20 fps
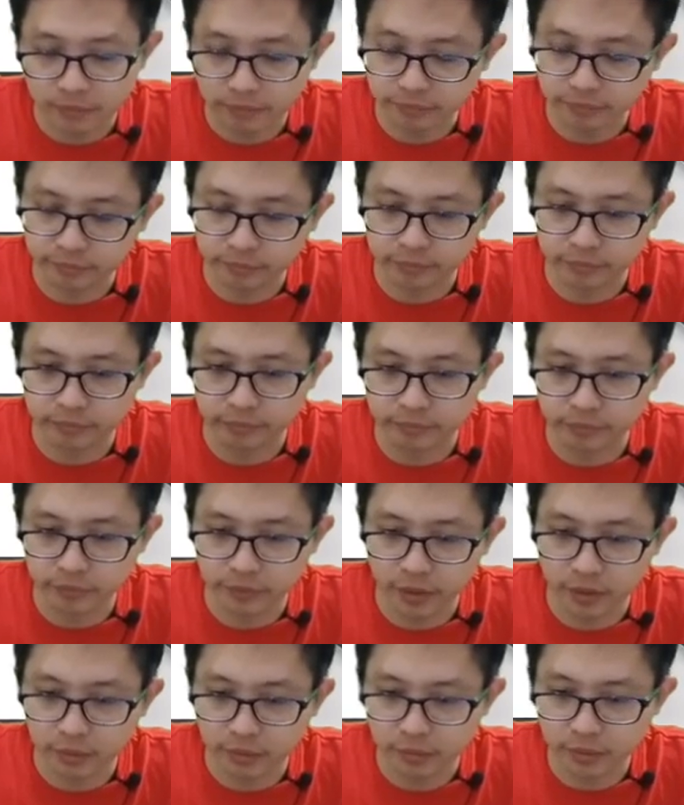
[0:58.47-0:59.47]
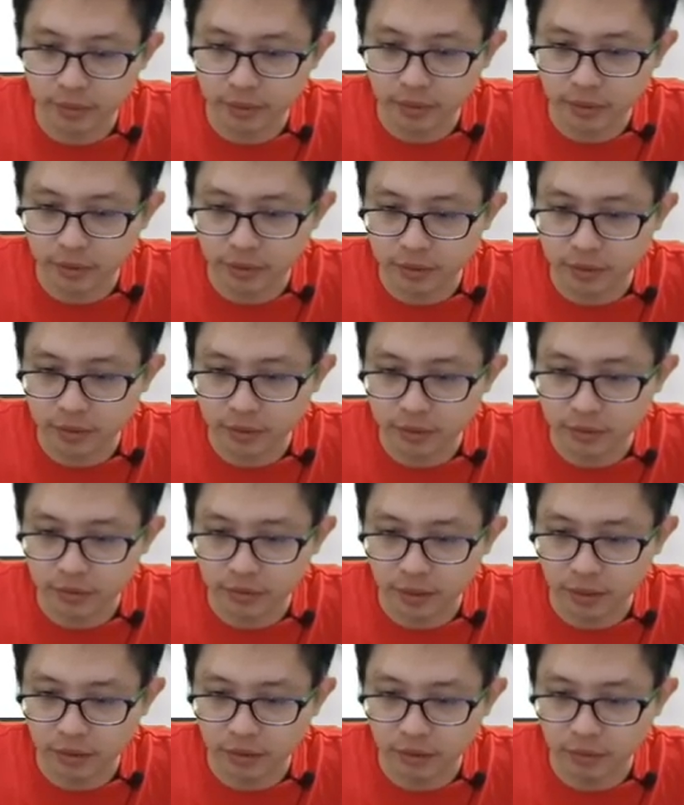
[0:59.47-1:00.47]
mm, I just
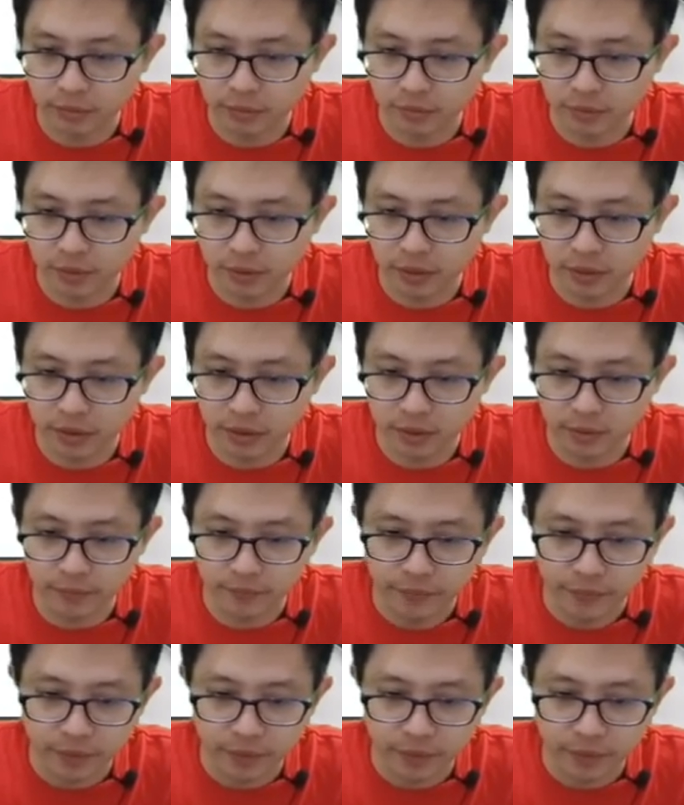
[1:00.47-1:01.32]
draw up uh,